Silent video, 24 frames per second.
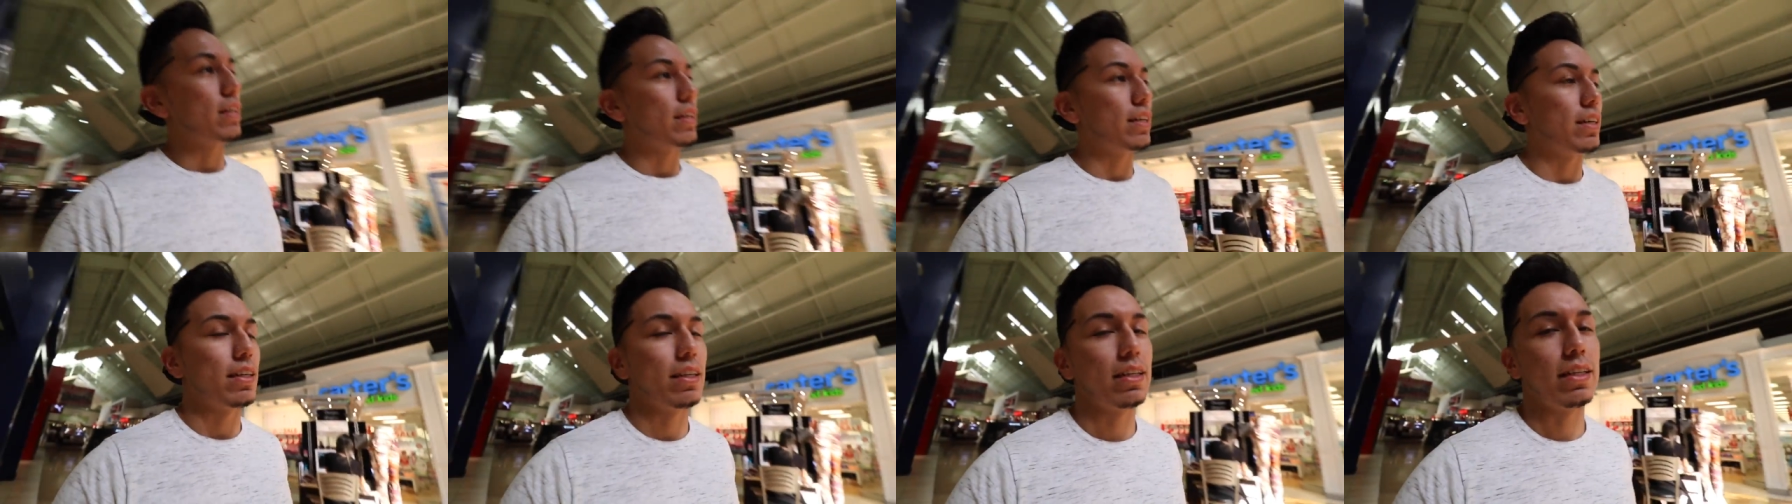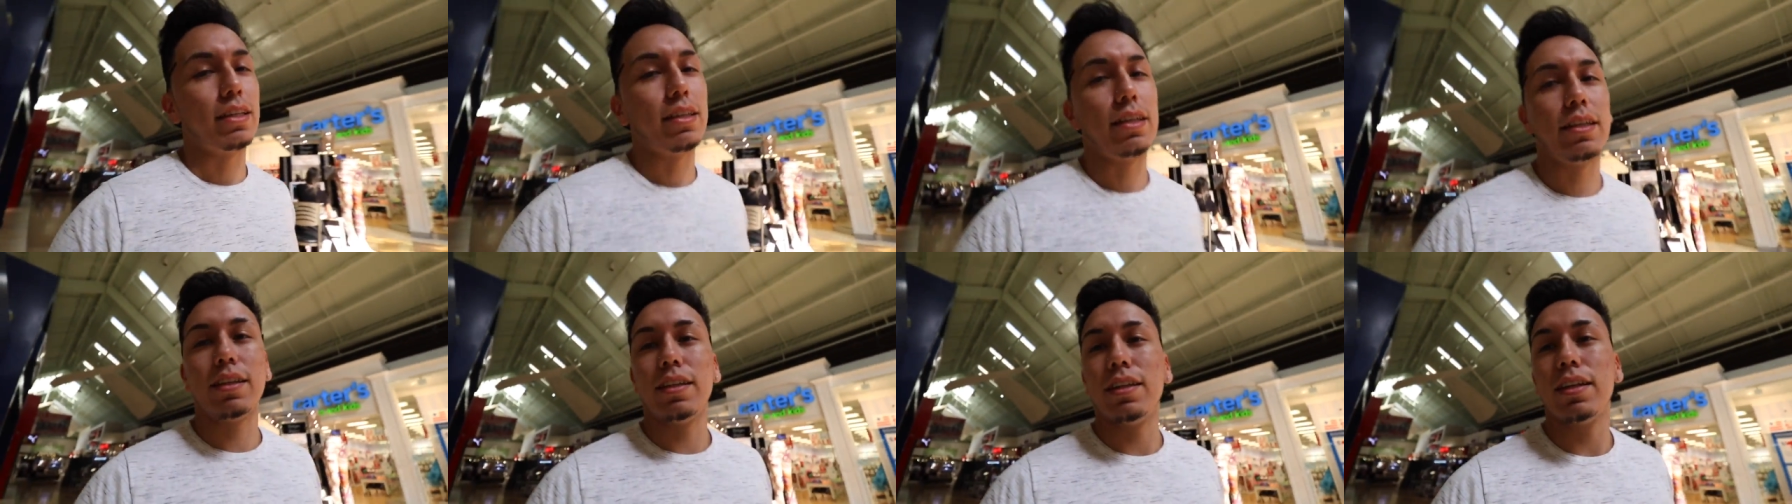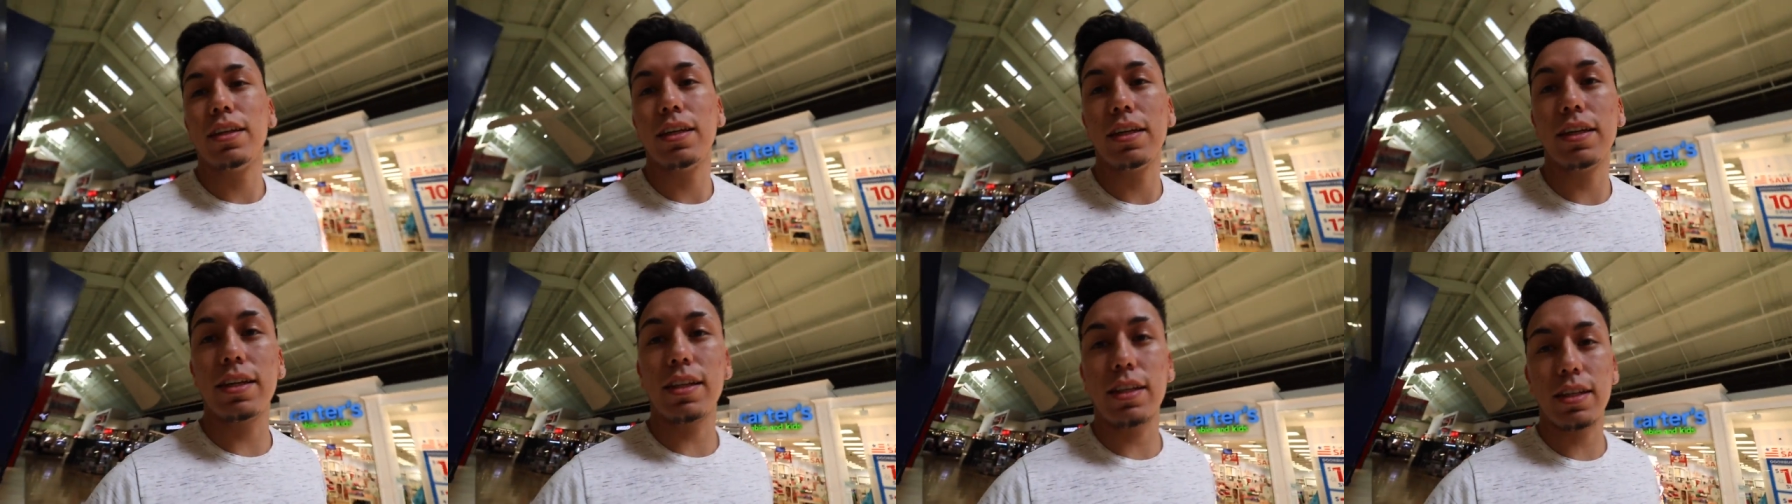And
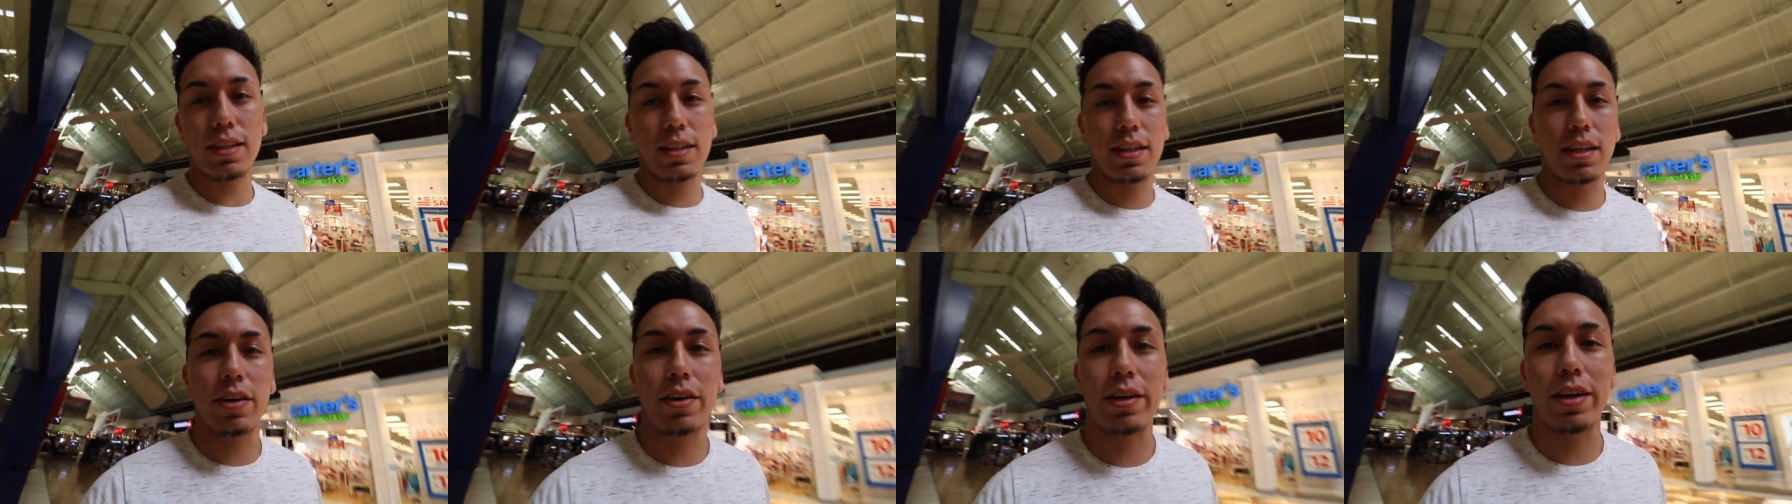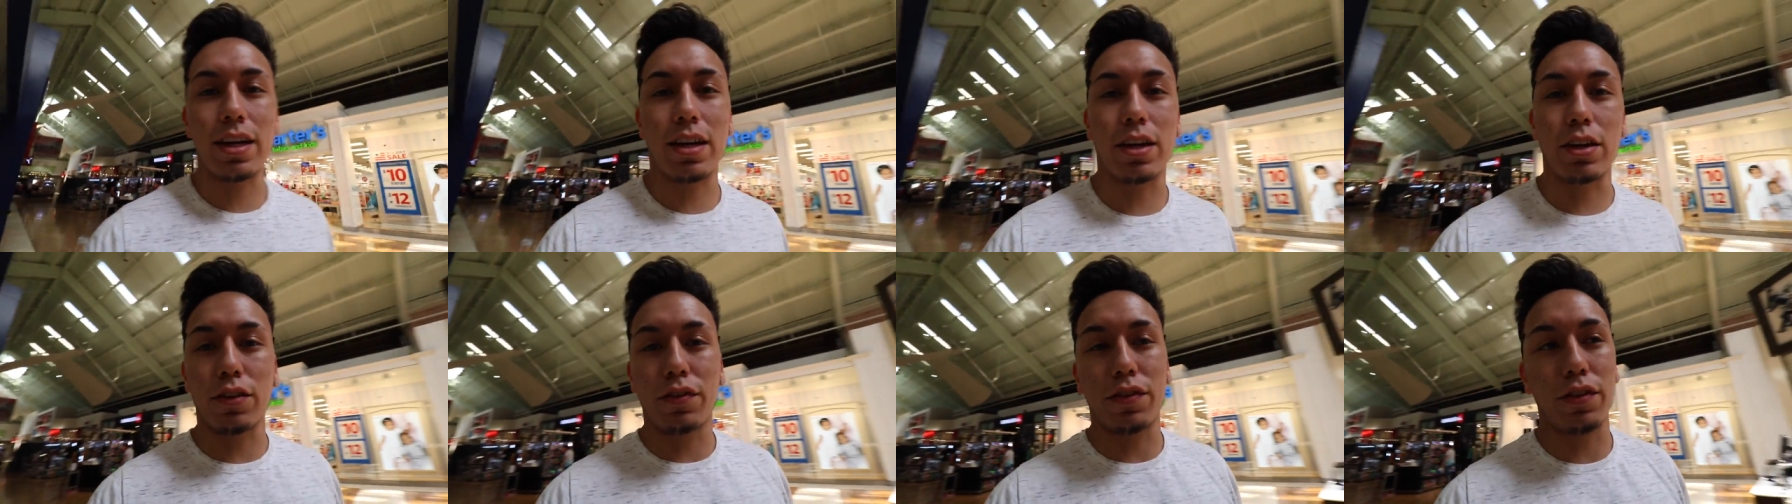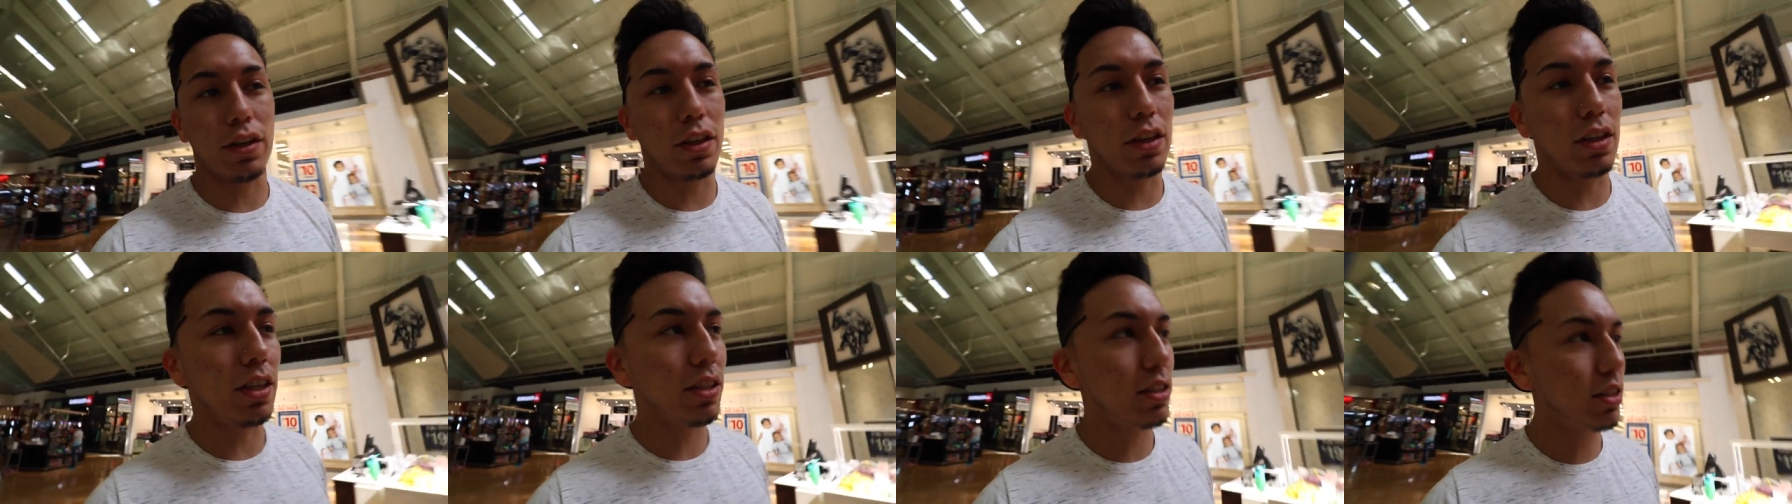yes, now I gotta go to
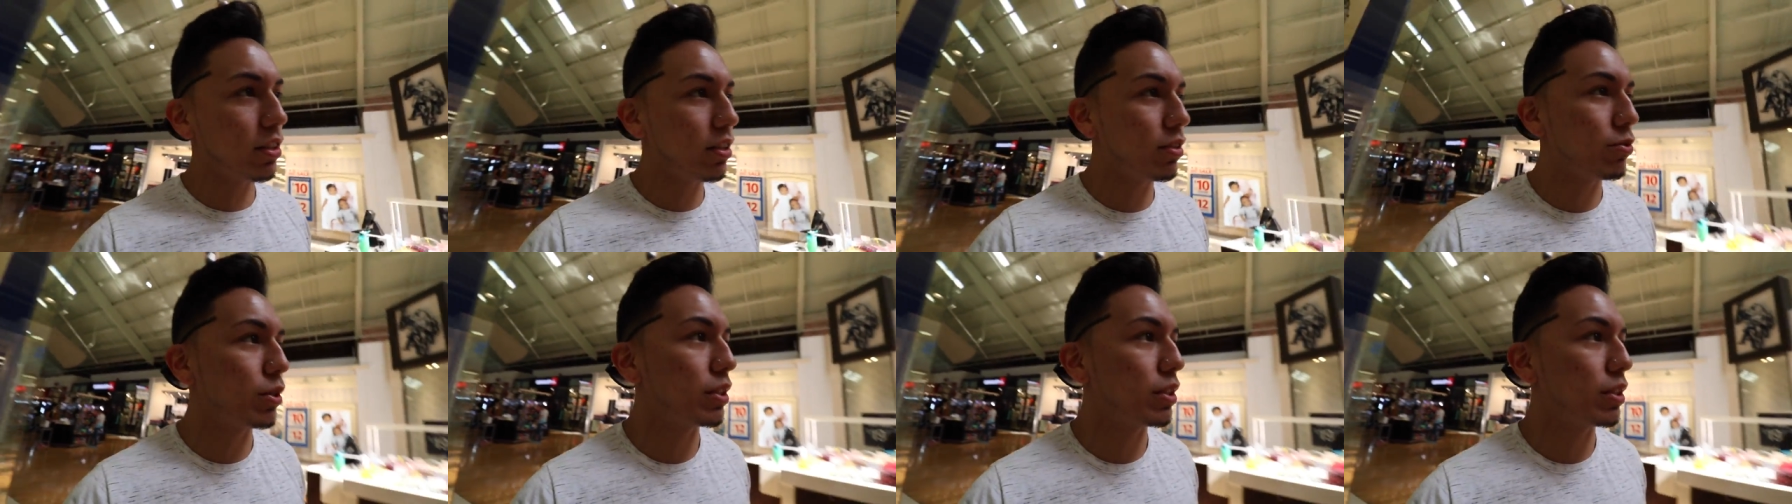Foot Locker,